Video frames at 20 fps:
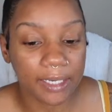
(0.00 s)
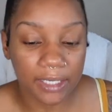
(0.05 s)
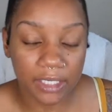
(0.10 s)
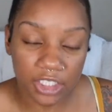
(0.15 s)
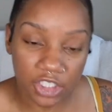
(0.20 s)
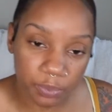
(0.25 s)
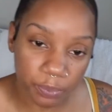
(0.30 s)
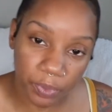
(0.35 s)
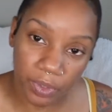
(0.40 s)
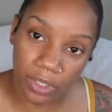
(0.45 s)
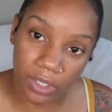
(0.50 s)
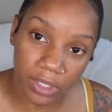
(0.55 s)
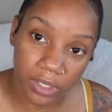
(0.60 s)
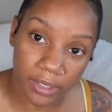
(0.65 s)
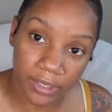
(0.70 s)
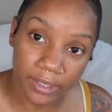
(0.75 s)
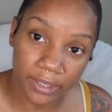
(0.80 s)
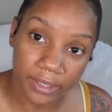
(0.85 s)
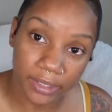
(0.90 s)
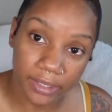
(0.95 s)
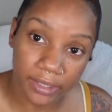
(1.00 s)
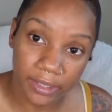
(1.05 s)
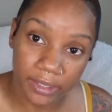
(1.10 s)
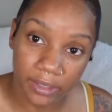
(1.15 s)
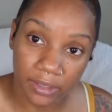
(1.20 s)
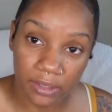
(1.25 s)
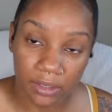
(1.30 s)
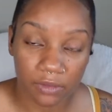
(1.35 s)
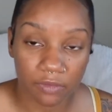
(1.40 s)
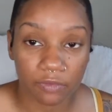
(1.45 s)
looked pretty good
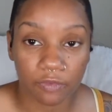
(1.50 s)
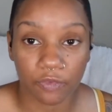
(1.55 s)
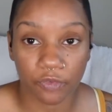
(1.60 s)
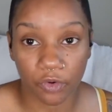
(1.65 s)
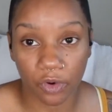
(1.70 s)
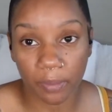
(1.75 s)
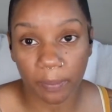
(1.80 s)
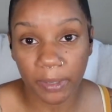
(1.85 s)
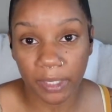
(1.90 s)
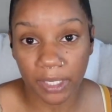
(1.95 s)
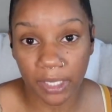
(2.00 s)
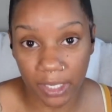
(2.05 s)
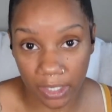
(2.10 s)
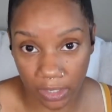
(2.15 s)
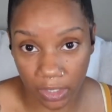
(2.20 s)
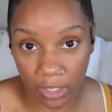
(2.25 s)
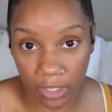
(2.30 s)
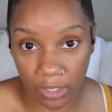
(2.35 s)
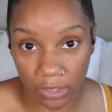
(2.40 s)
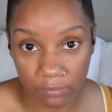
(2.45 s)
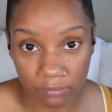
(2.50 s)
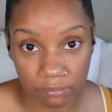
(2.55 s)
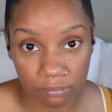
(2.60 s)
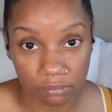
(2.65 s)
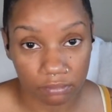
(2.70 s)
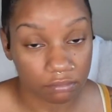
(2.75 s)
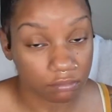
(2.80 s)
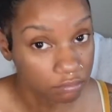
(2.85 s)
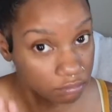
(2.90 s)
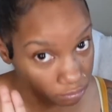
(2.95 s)
for a beginner.
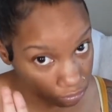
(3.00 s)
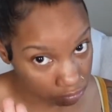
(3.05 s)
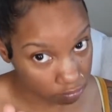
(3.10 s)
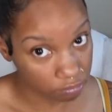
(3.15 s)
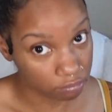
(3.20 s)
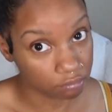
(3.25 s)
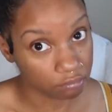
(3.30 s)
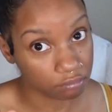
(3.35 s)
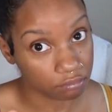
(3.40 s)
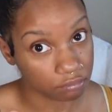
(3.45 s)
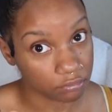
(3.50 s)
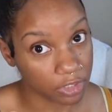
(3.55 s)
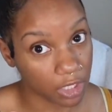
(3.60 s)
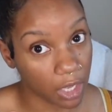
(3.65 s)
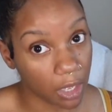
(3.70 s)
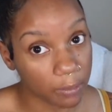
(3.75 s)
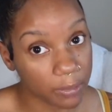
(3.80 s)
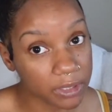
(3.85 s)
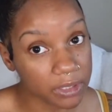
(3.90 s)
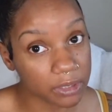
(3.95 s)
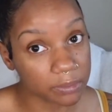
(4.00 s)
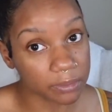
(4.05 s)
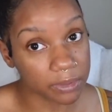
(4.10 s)
Cut me some